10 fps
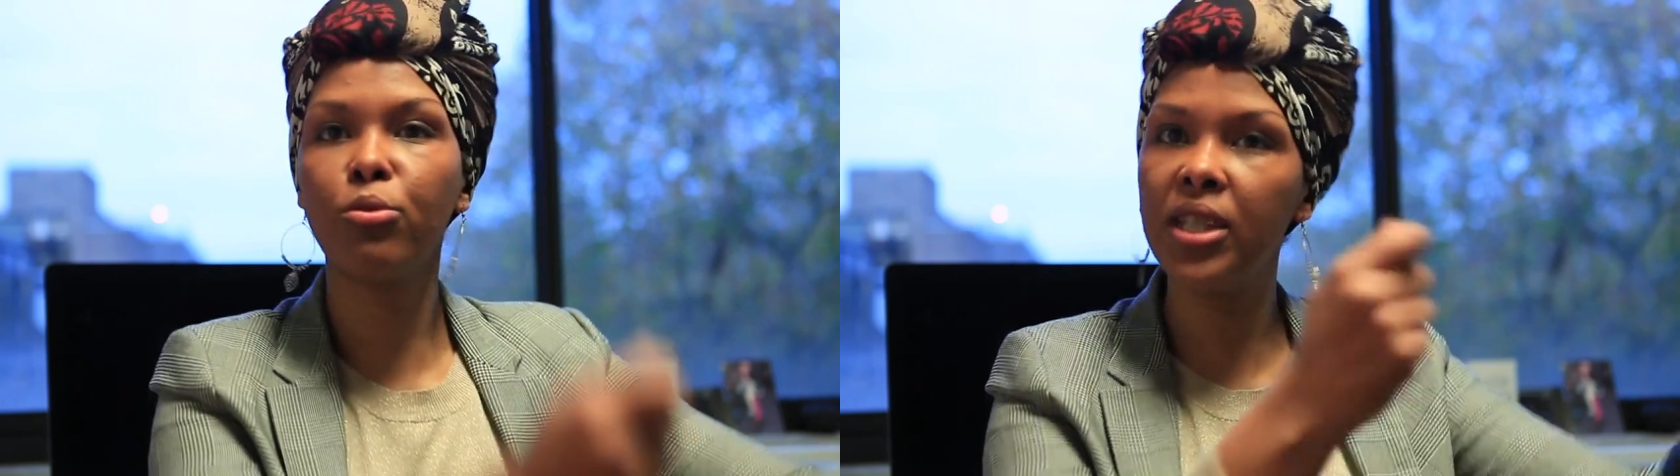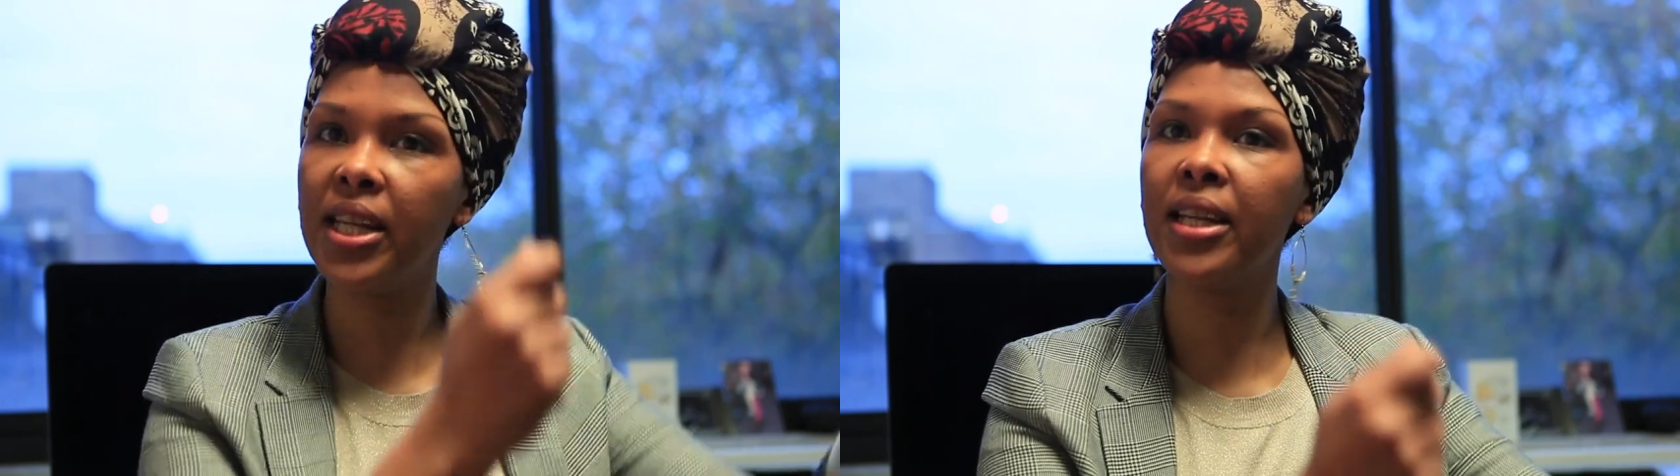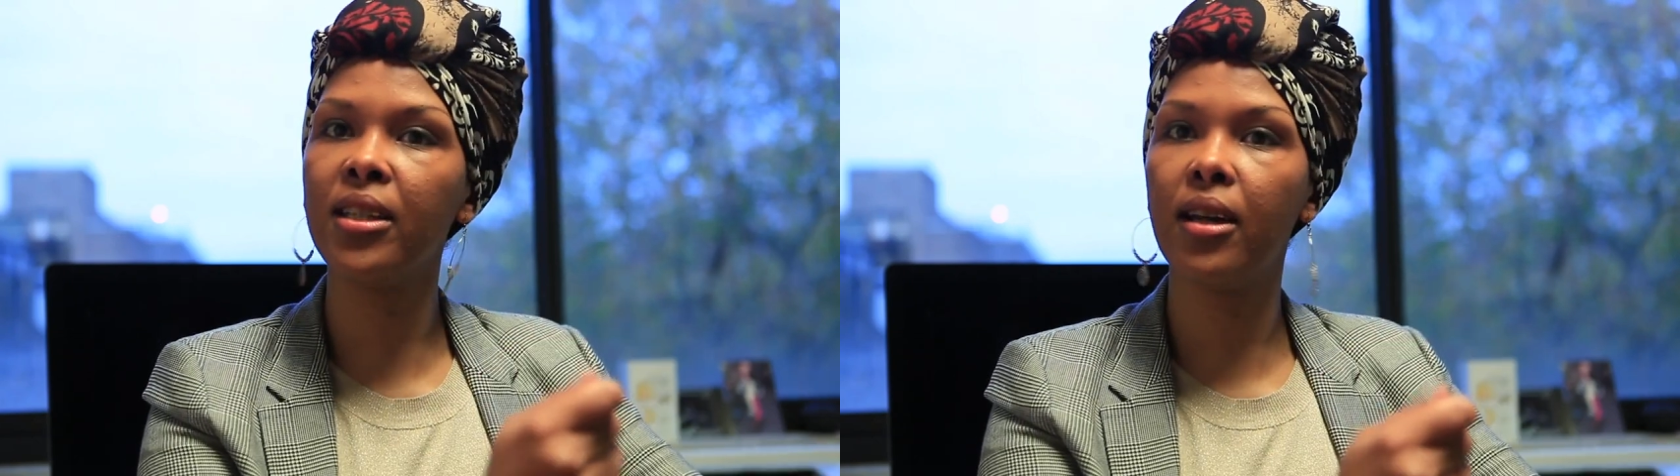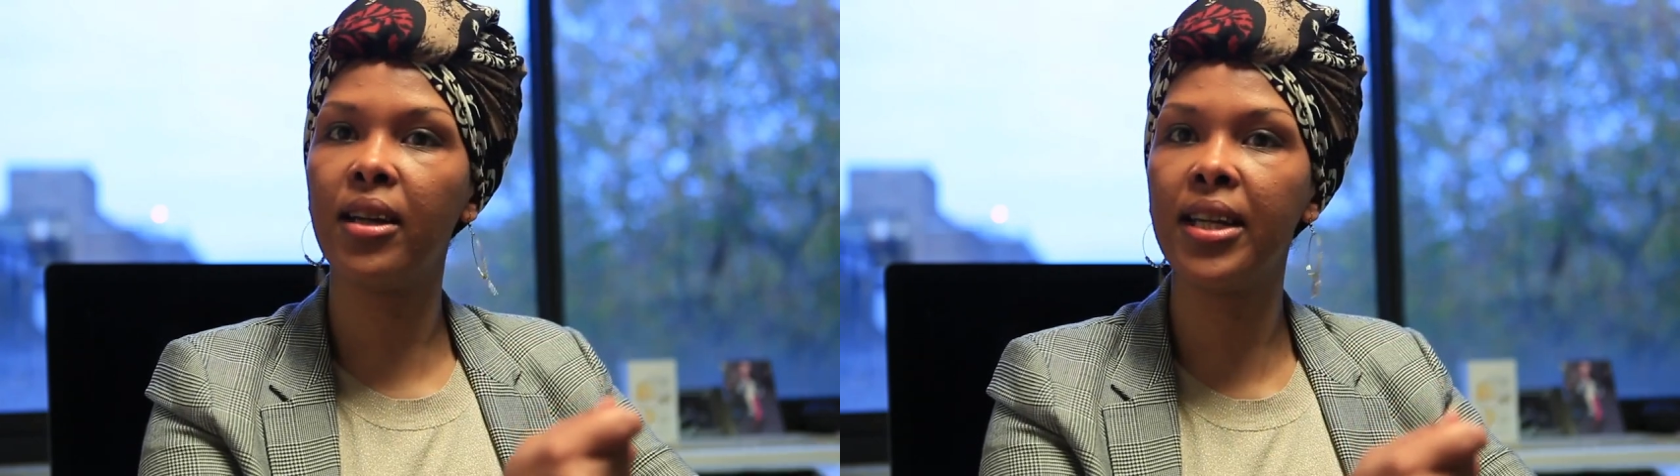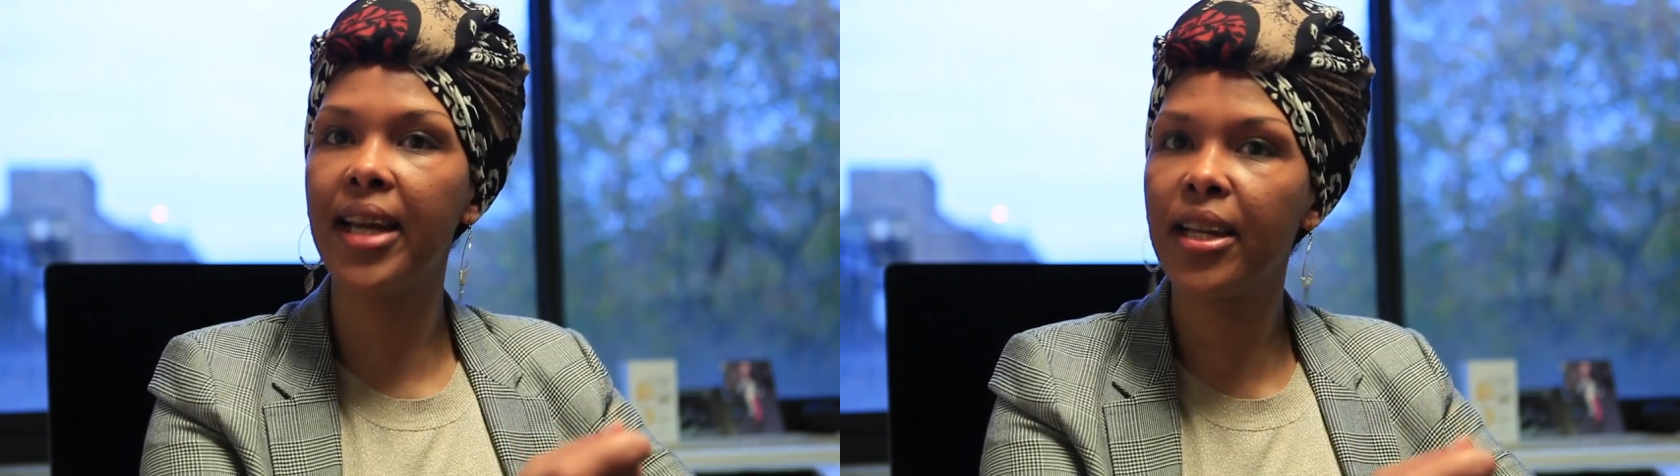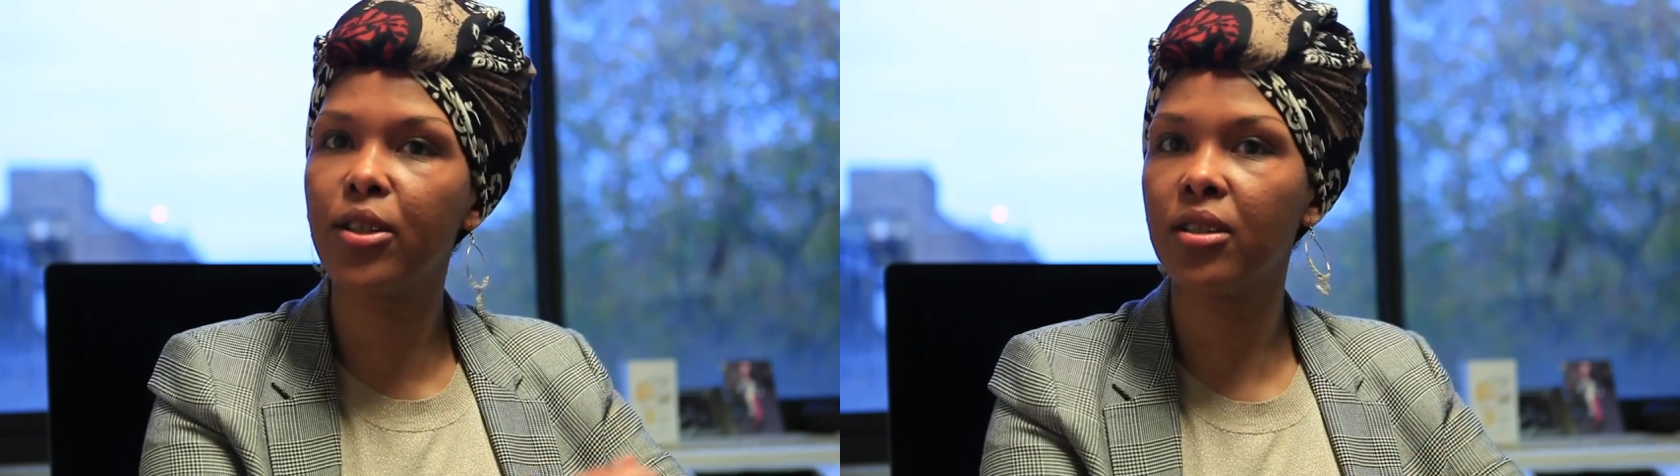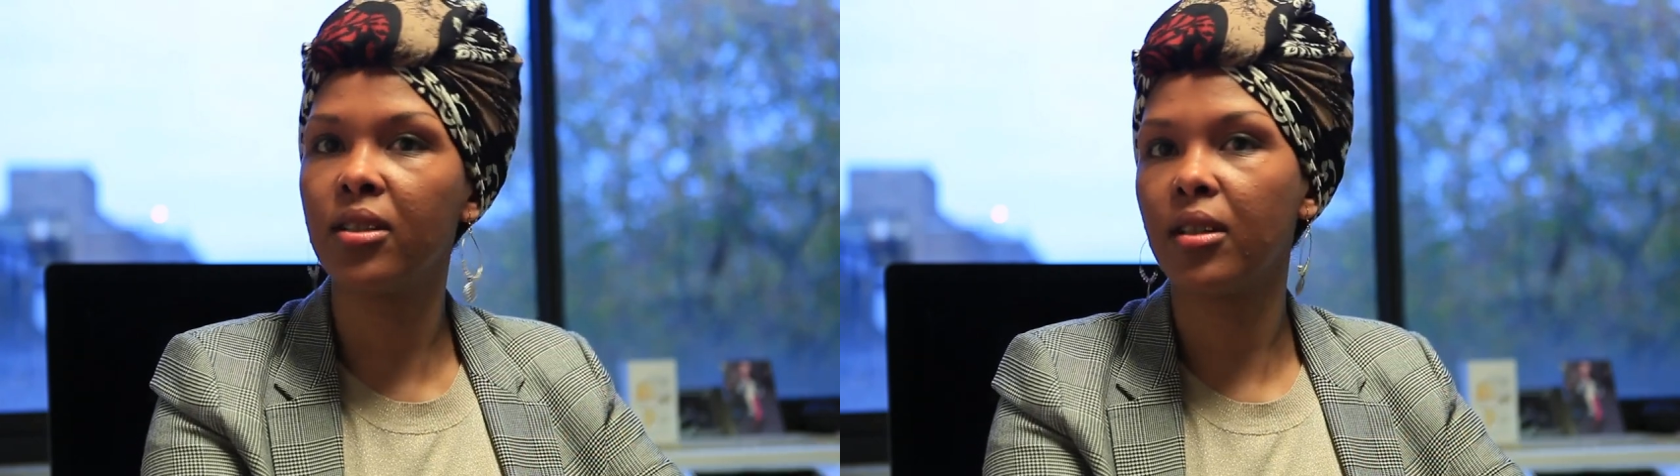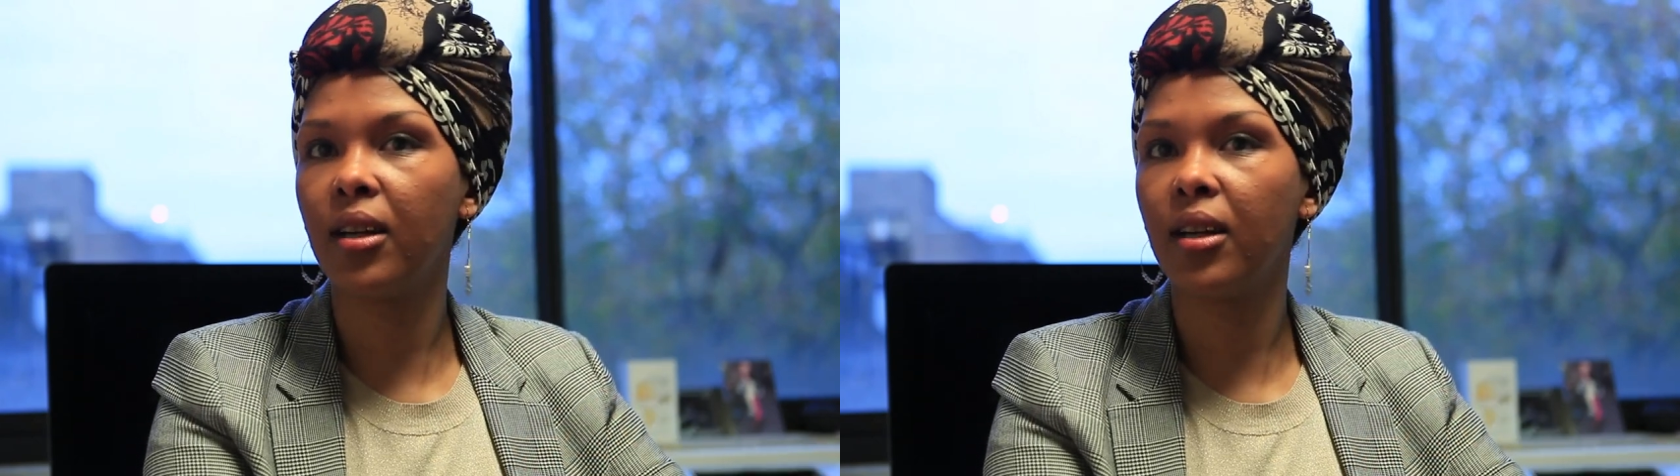re-engage